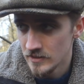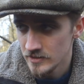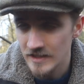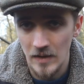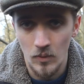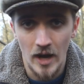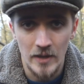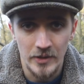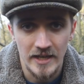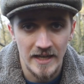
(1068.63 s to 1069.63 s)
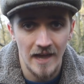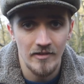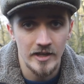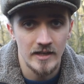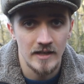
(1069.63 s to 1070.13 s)
So that way we can
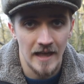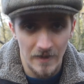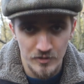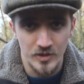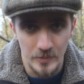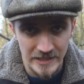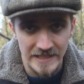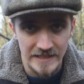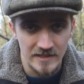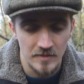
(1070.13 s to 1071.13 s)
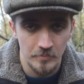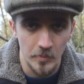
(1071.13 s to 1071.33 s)
carry everything we need,